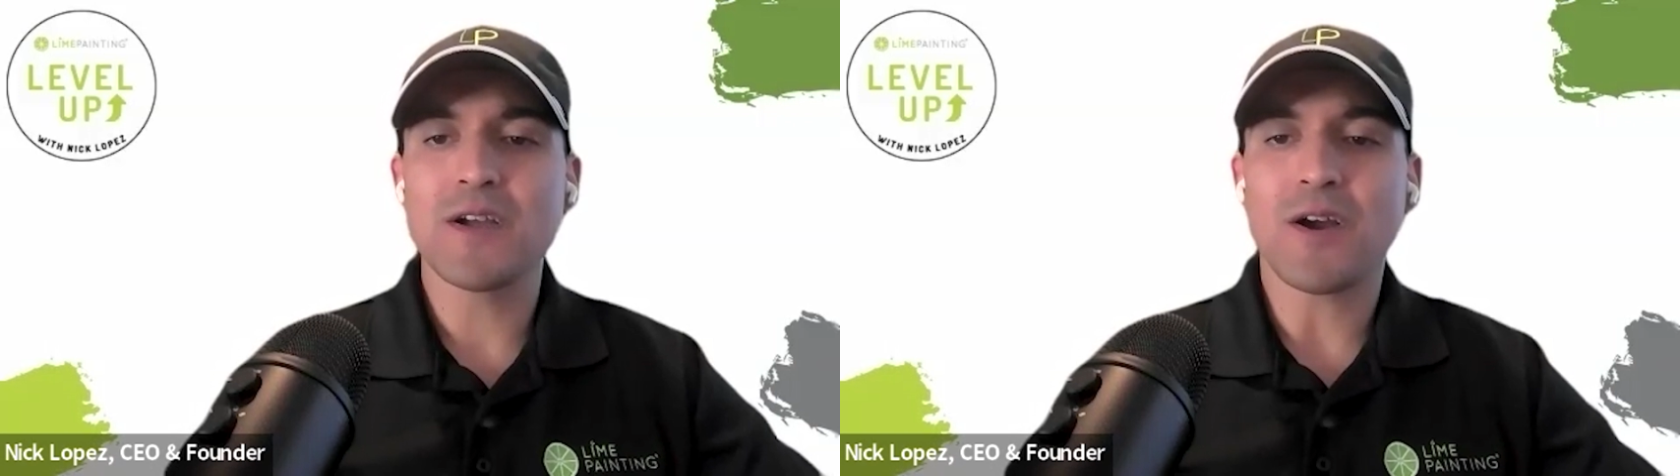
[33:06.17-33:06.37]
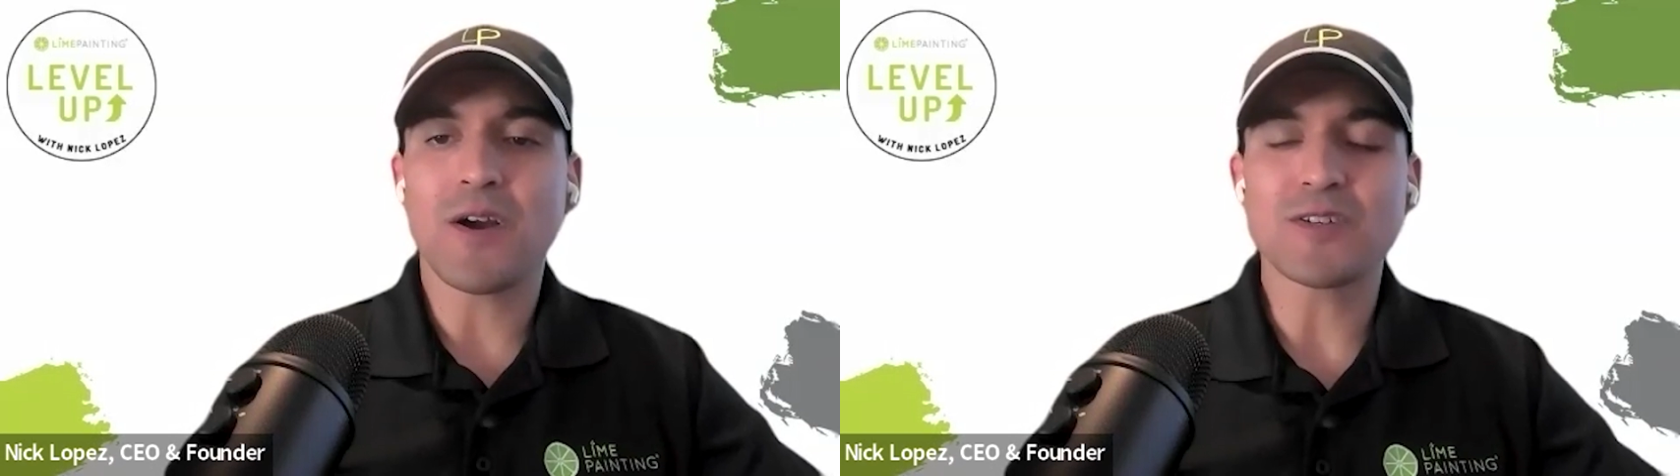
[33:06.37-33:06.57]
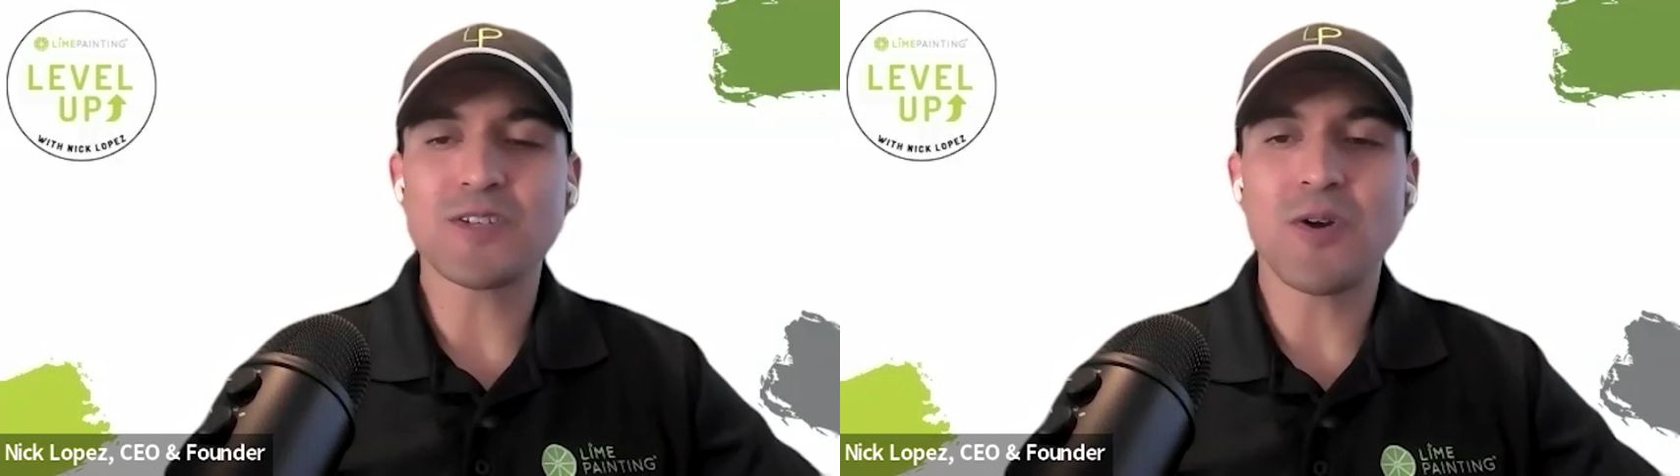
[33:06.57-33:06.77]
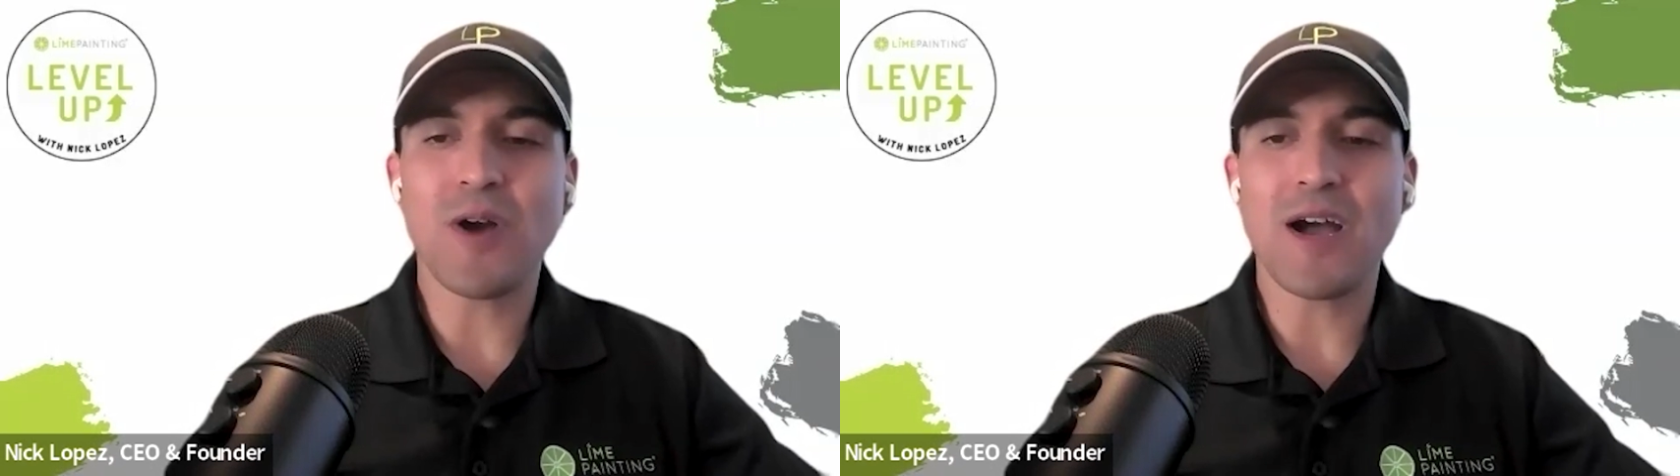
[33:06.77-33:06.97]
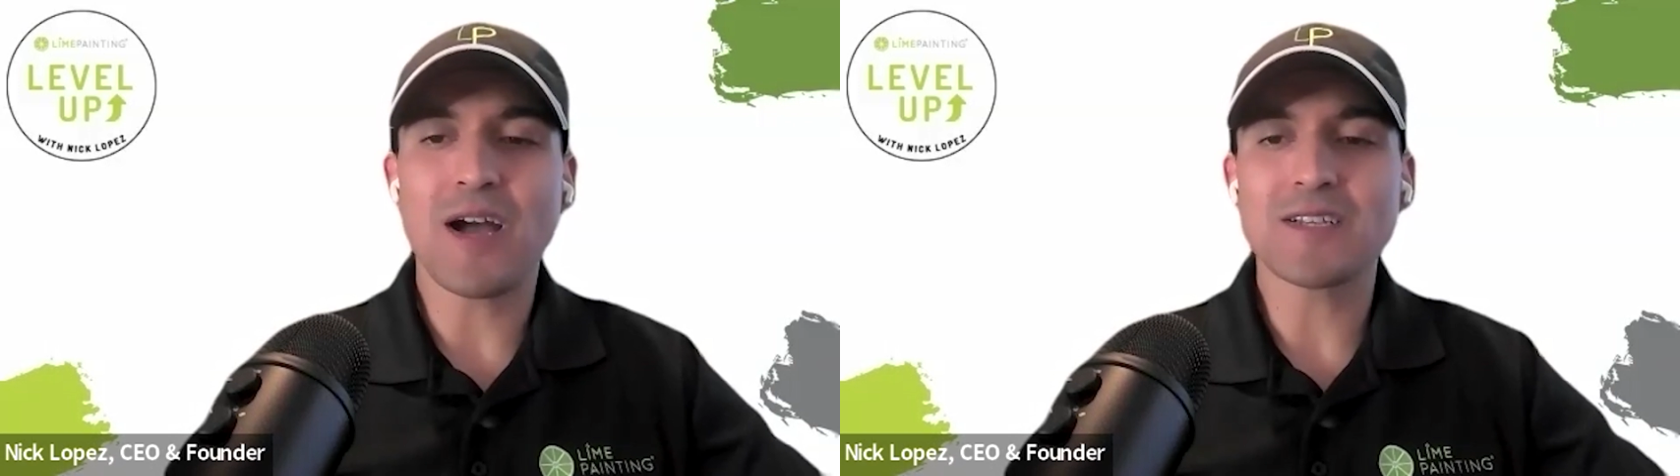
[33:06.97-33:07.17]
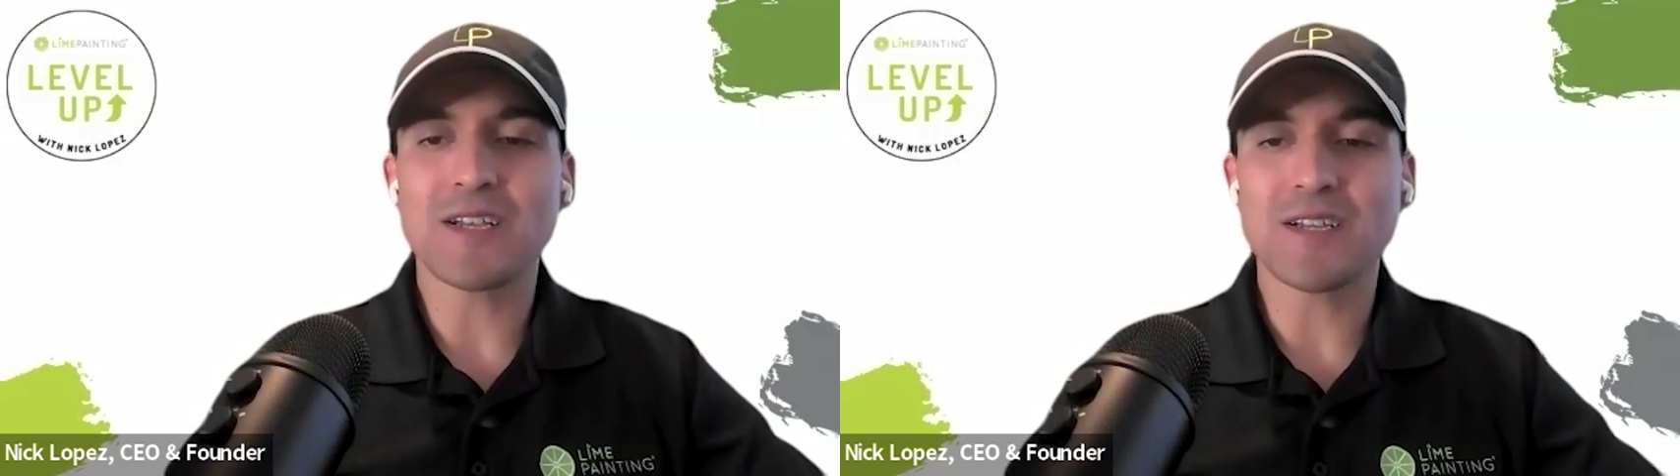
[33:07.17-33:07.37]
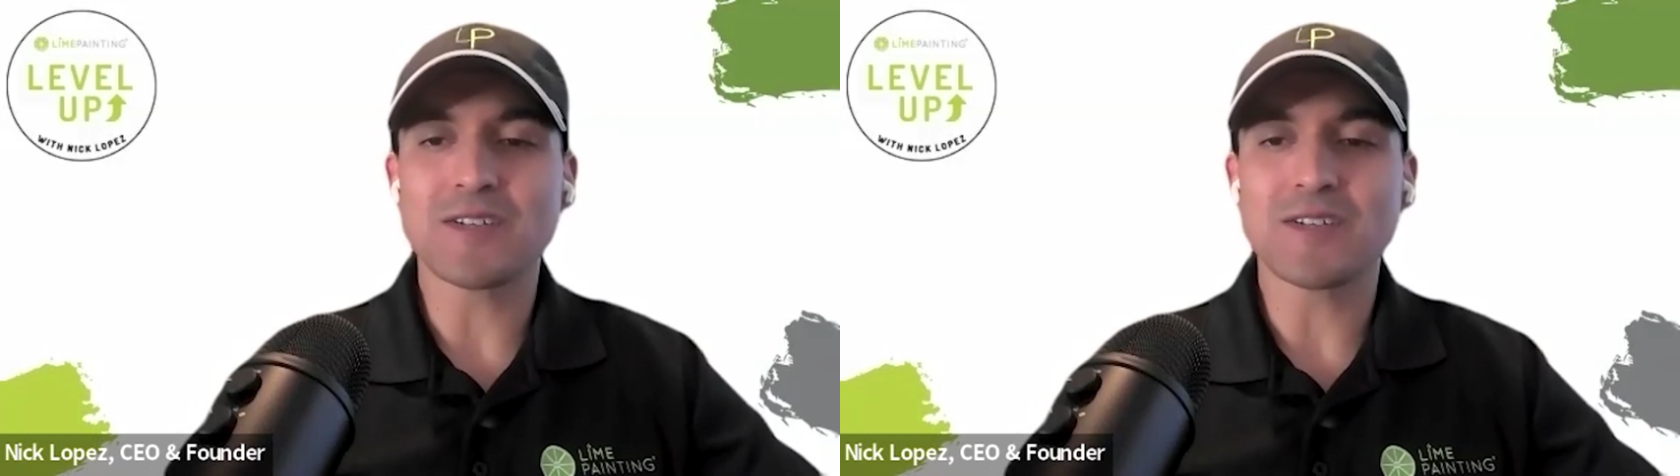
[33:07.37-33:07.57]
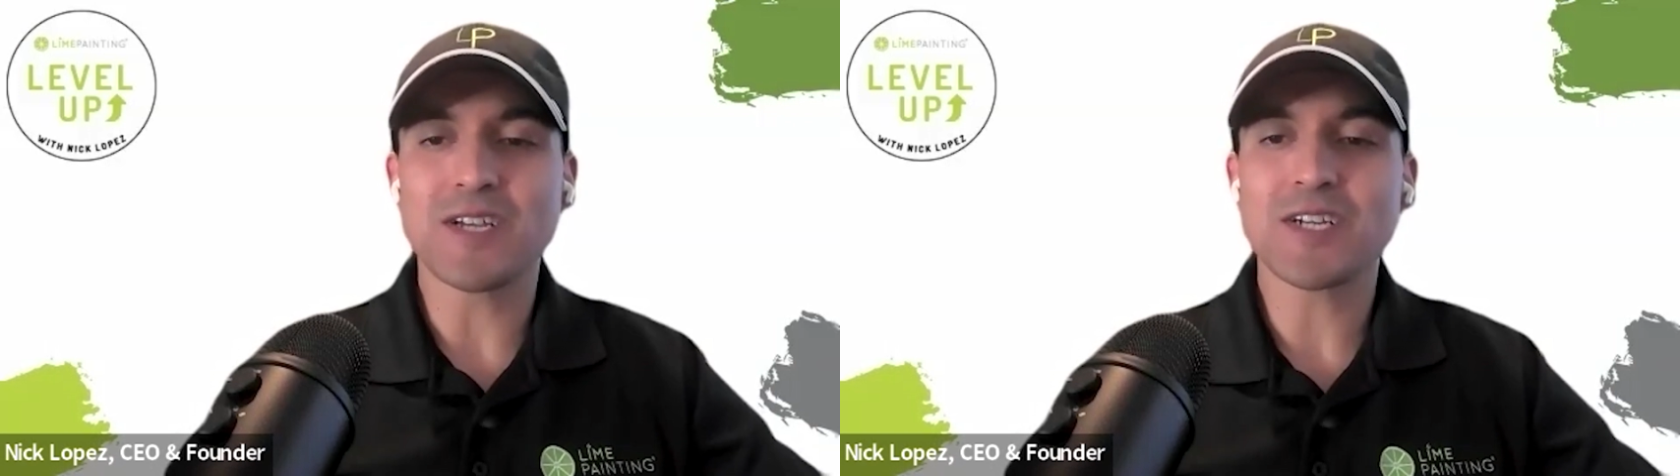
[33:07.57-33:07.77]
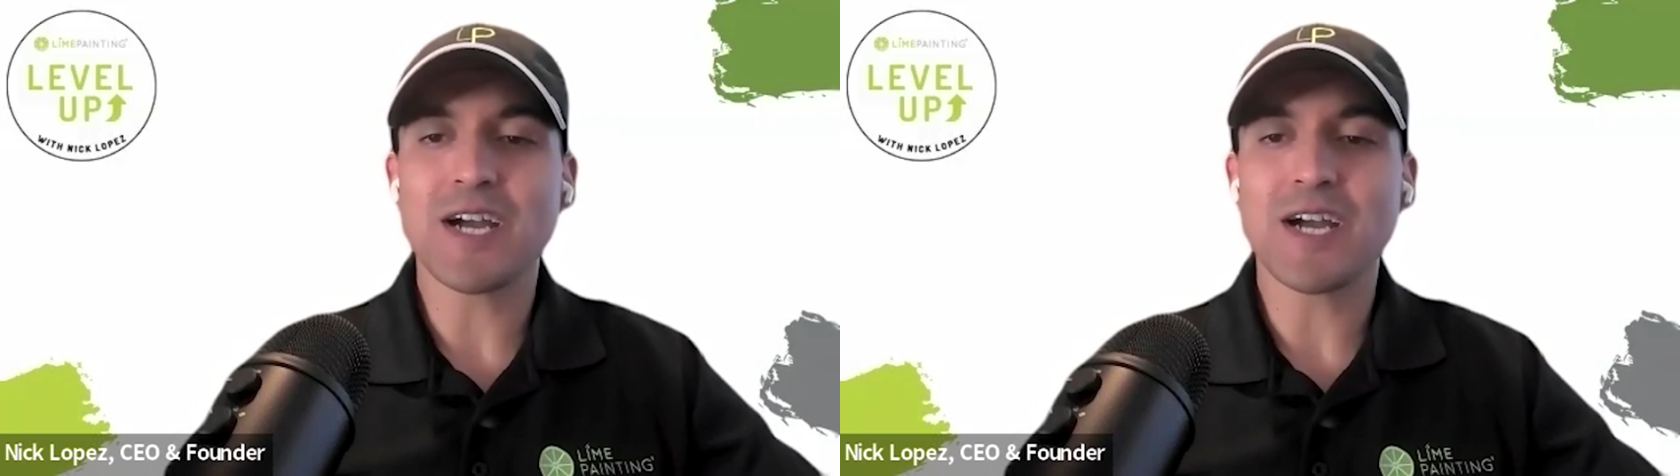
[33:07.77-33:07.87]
are such